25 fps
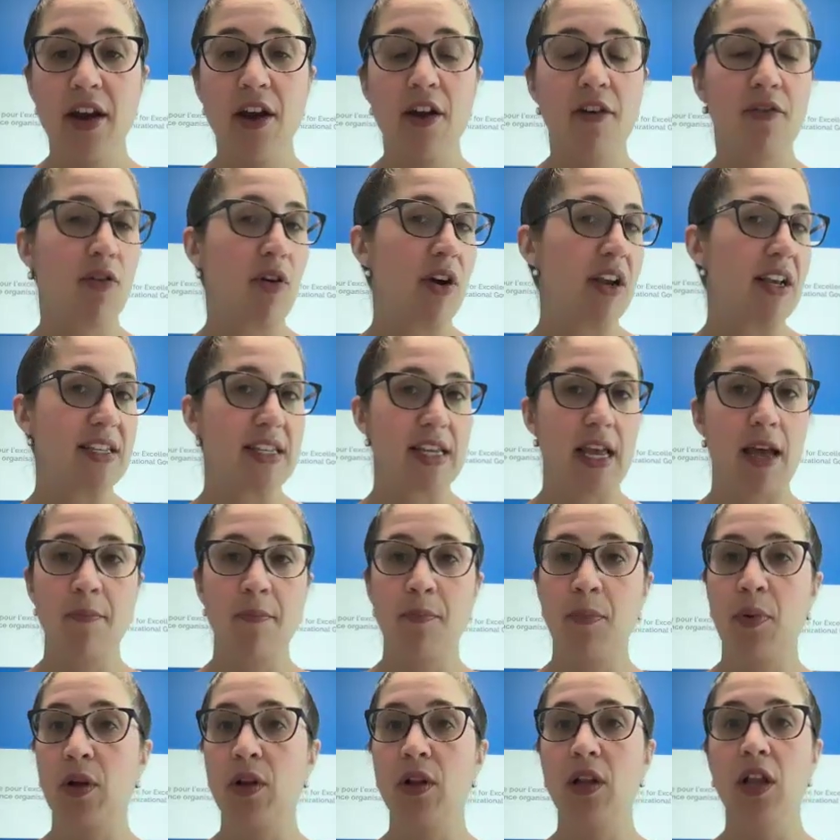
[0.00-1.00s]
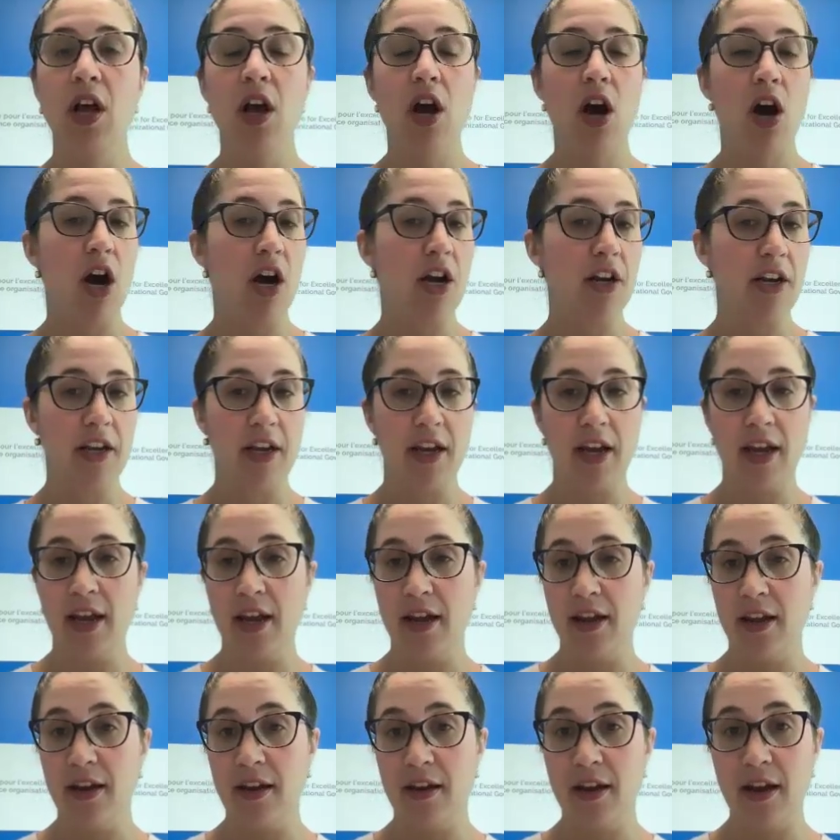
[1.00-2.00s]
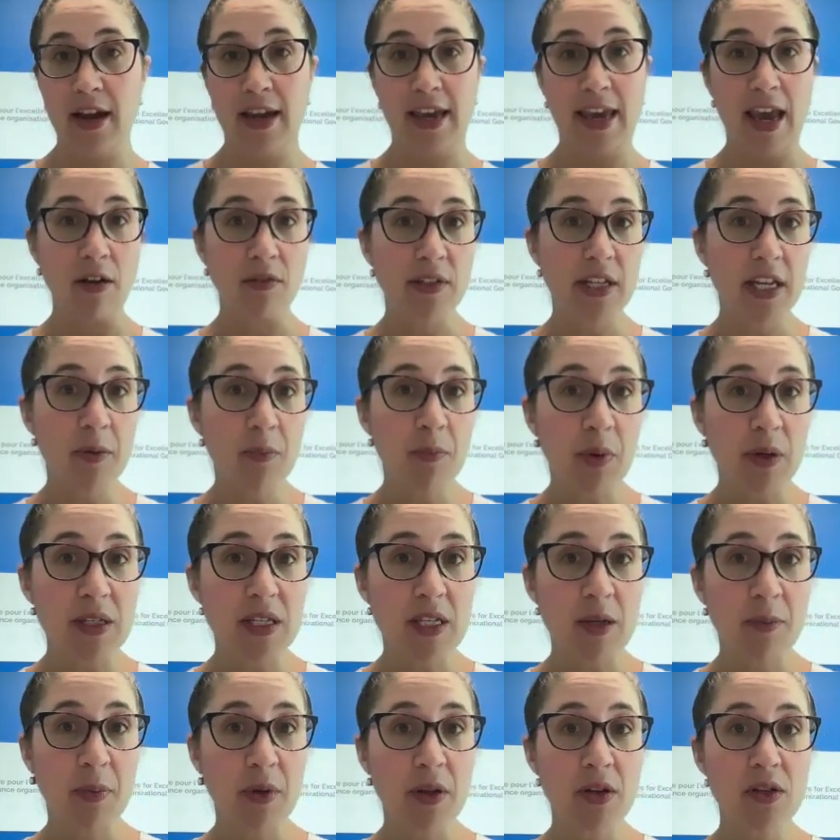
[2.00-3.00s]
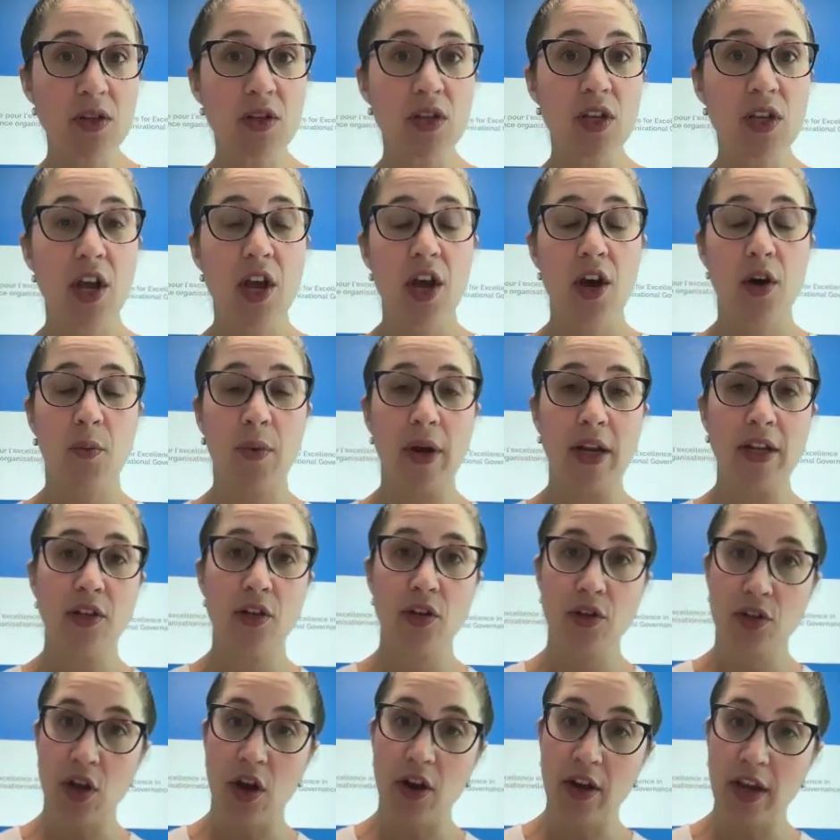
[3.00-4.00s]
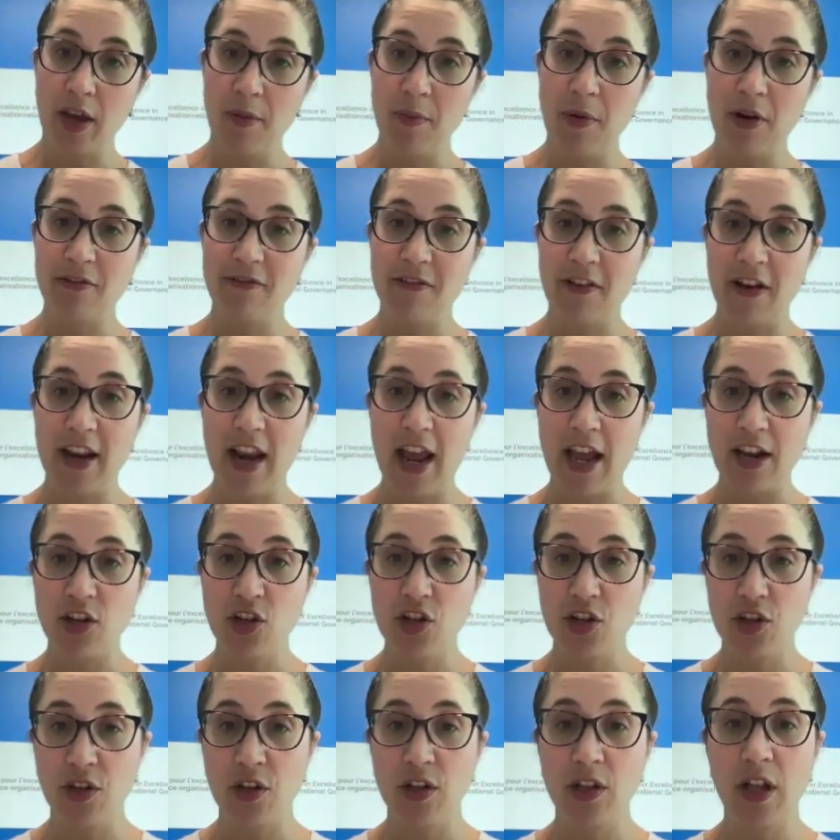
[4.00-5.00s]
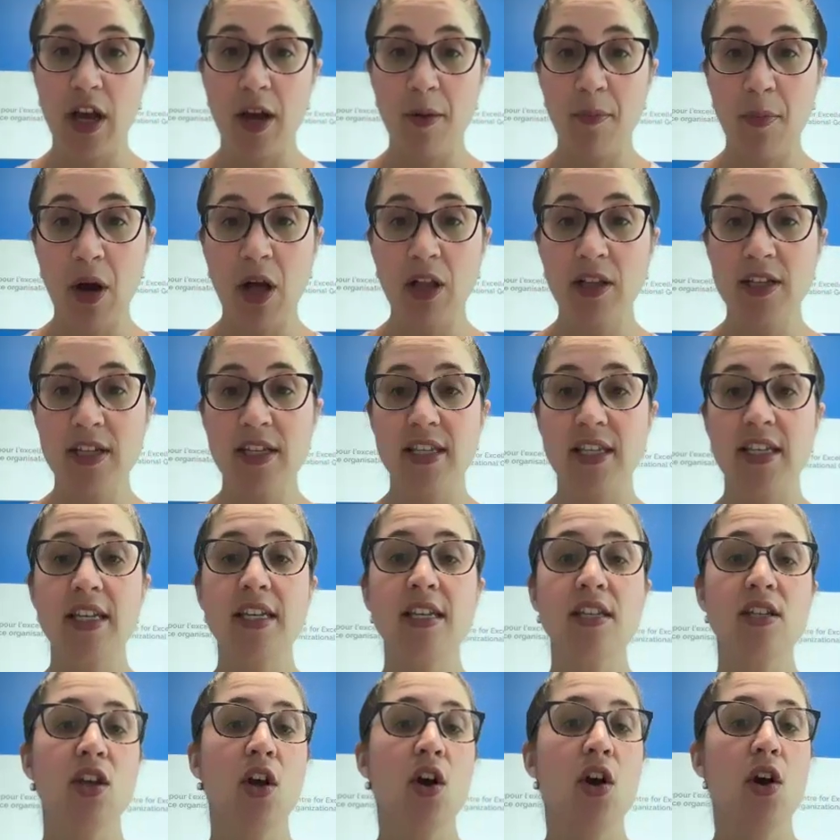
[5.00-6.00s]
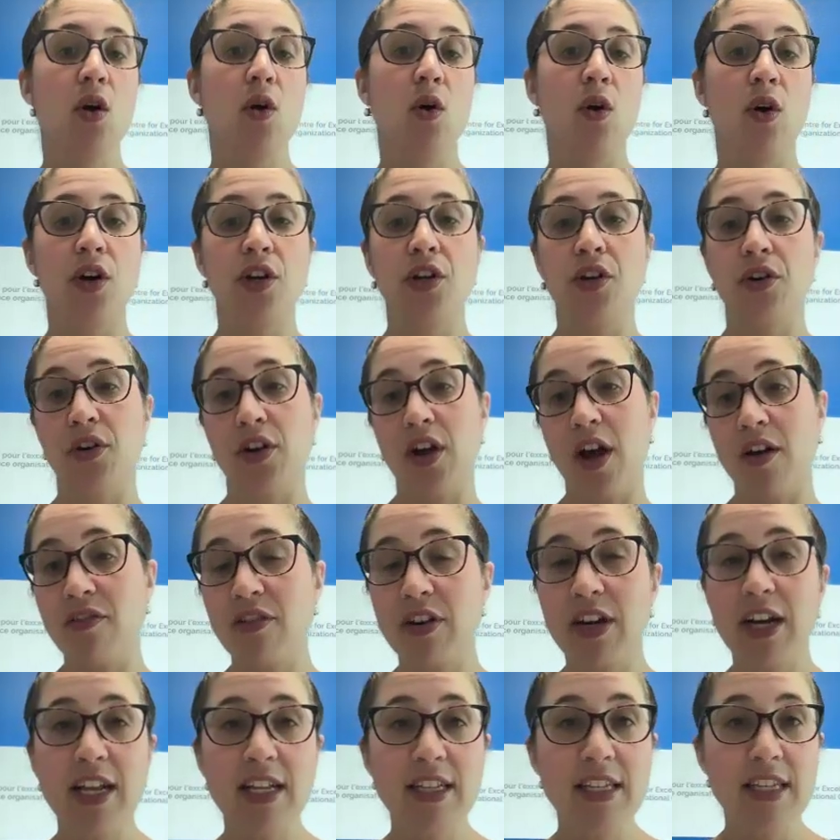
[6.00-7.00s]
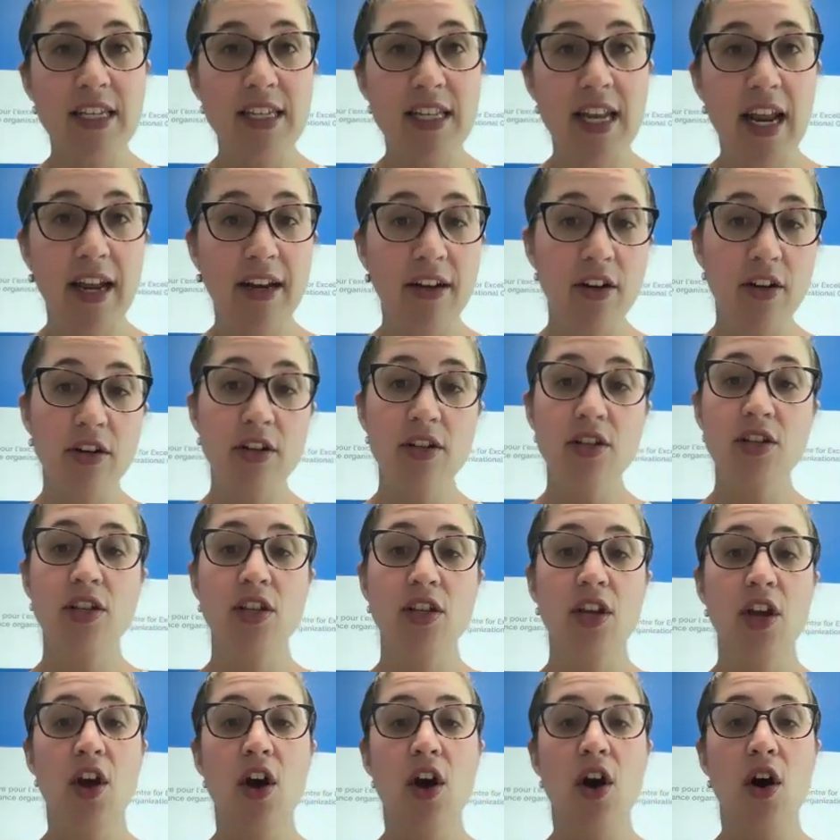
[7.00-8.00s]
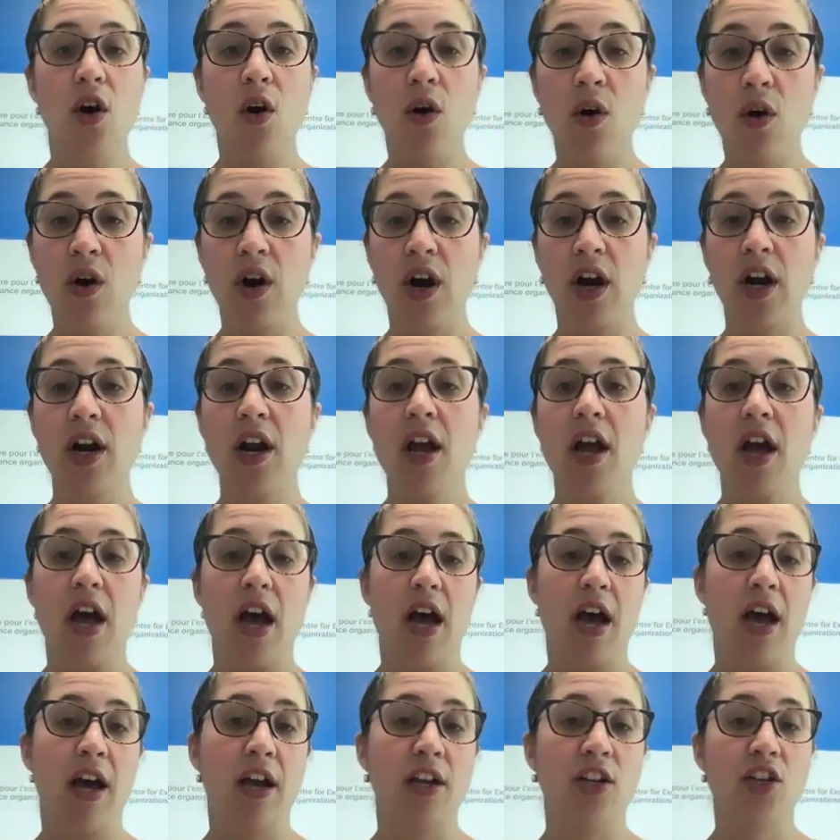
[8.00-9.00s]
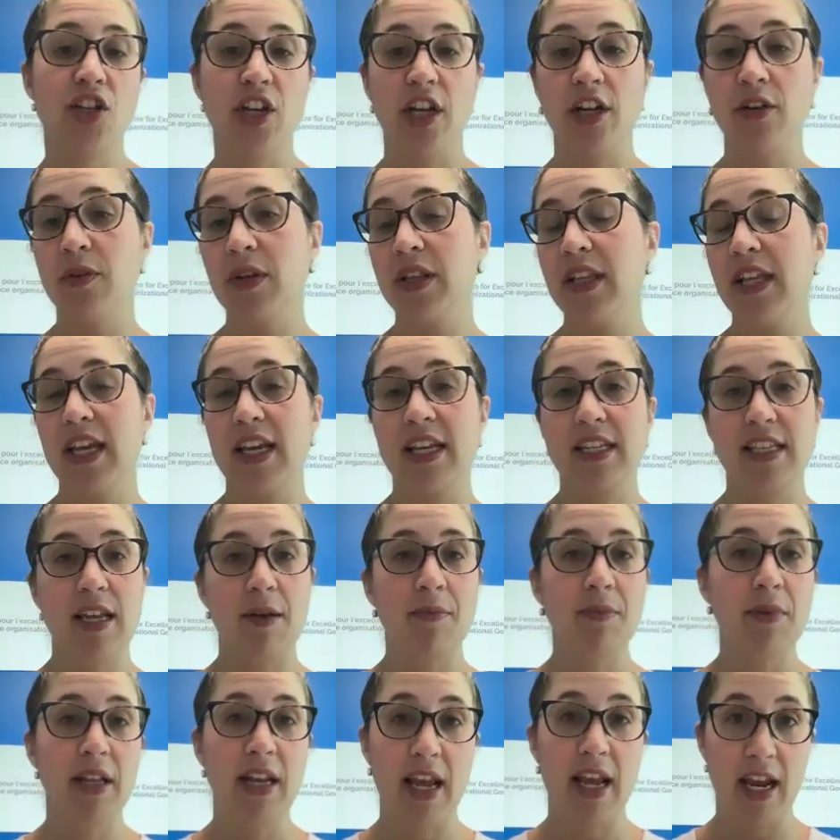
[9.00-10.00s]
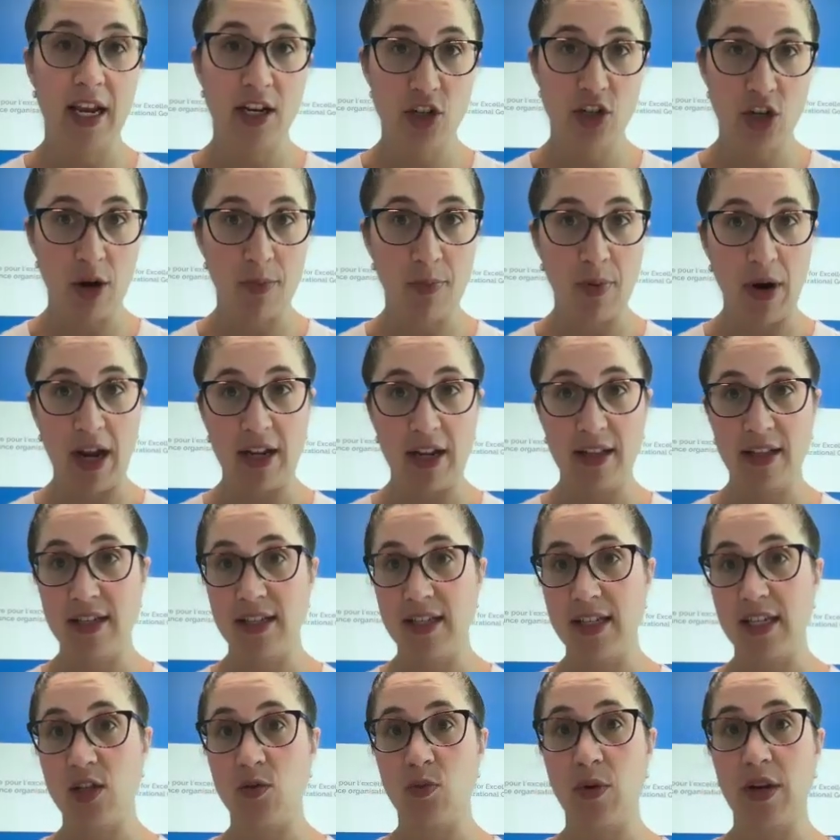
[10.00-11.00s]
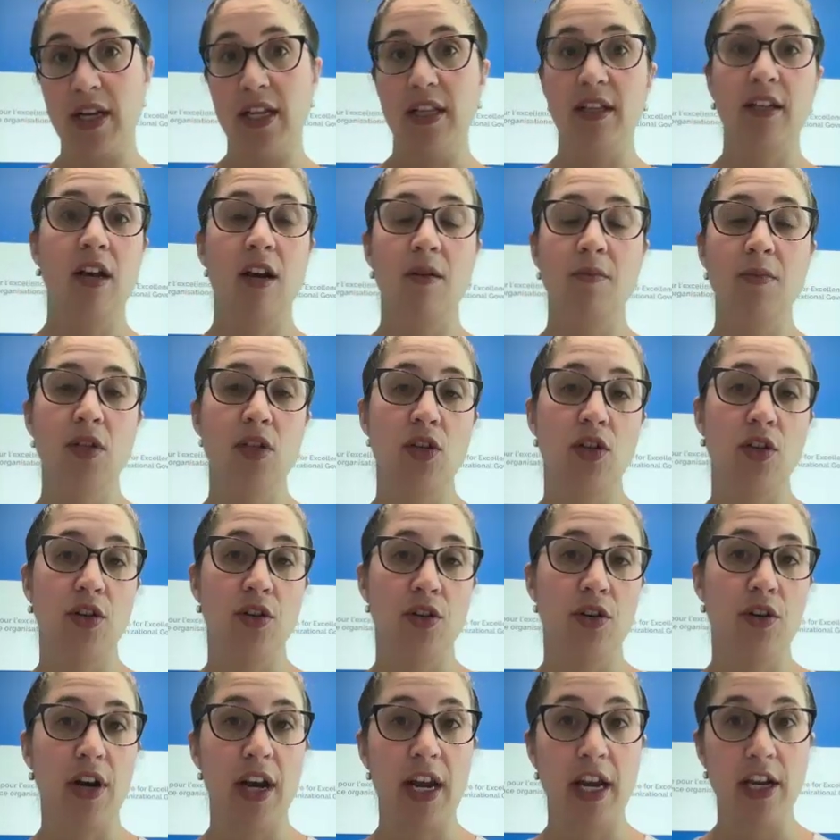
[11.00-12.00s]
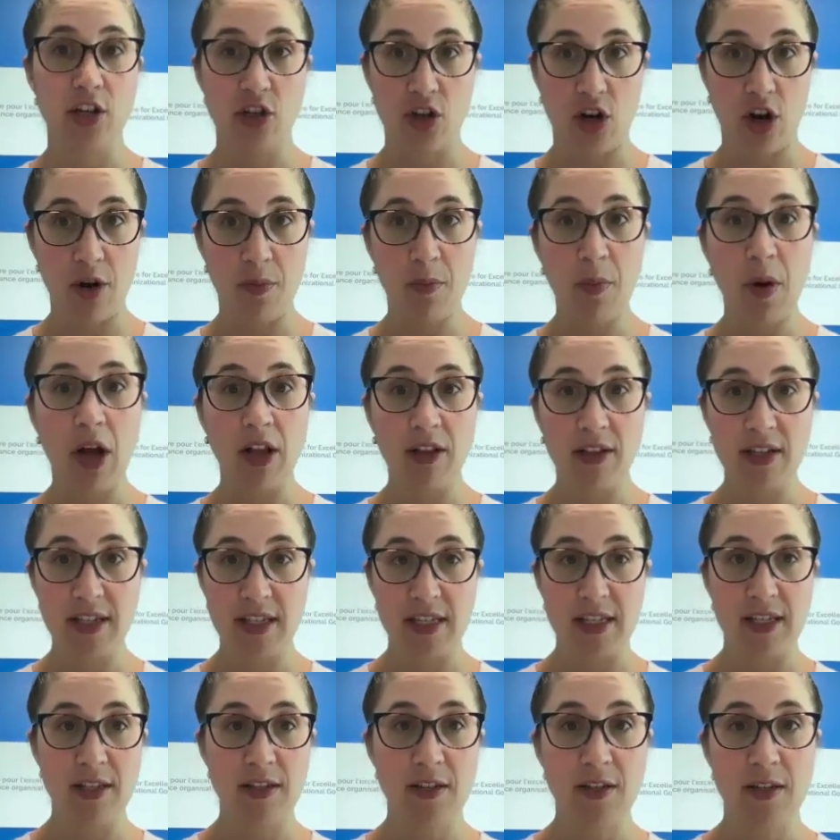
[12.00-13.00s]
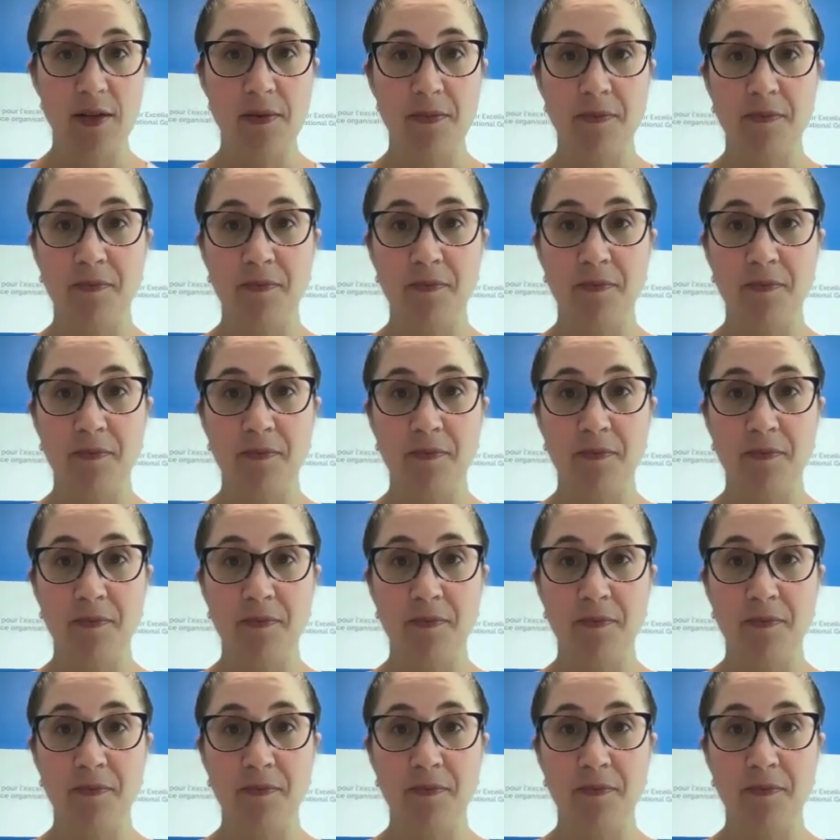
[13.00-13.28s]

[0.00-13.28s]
For example, on accounting principles, when you're talking about financial policies or your governance standards, or generally accepted HR practices when it comes to your HR policies.